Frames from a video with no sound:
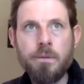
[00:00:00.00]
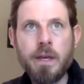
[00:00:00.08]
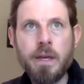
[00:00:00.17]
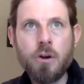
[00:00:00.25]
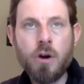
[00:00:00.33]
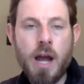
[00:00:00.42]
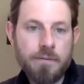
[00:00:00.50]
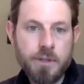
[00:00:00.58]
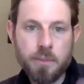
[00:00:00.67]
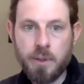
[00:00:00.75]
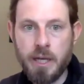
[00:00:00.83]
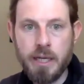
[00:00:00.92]
they don't have
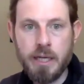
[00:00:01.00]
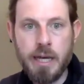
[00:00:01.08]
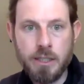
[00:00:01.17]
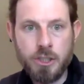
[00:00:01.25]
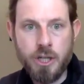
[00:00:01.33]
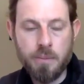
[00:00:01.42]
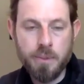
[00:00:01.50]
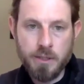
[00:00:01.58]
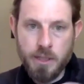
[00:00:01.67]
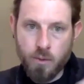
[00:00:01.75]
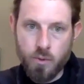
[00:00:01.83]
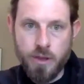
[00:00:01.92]
to play catch up
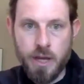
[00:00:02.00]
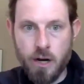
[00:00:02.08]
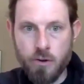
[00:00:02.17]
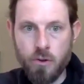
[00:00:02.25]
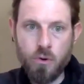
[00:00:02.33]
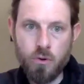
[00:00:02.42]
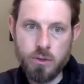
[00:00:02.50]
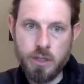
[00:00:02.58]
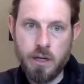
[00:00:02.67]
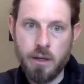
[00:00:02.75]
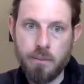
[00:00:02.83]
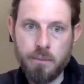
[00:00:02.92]
because they were there the whole
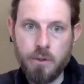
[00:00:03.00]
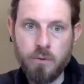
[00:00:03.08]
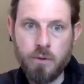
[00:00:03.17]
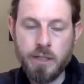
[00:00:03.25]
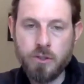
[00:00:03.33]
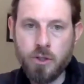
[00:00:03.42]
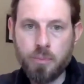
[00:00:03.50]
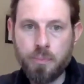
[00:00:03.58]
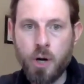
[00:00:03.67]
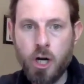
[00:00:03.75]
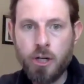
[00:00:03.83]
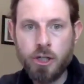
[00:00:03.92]
time, right? So the
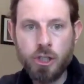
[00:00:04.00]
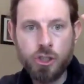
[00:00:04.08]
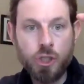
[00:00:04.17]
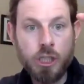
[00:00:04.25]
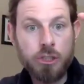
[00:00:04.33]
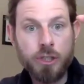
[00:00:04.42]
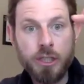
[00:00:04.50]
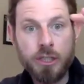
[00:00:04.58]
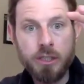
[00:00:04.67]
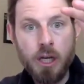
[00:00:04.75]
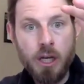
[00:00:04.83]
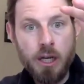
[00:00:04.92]
partner trajectory
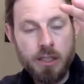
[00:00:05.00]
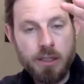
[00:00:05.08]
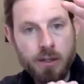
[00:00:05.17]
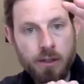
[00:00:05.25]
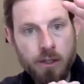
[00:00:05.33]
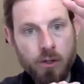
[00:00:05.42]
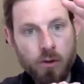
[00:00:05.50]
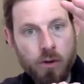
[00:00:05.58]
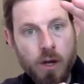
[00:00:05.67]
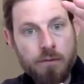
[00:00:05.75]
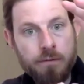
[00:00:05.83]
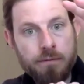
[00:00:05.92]
is is a
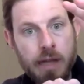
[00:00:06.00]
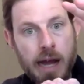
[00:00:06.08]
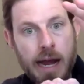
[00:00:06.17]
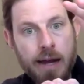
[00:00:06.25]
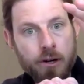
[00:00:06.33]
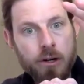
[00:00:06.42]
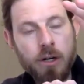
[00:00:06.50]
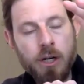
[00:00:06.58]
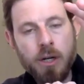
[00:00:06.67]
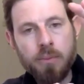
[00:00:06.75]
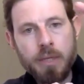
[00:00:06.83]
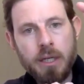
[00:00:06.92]
little flatter
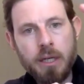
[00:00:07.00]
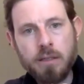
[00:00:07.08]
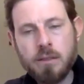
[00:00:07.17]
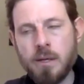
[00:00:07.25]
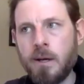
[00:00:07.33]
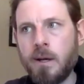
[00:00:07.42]
because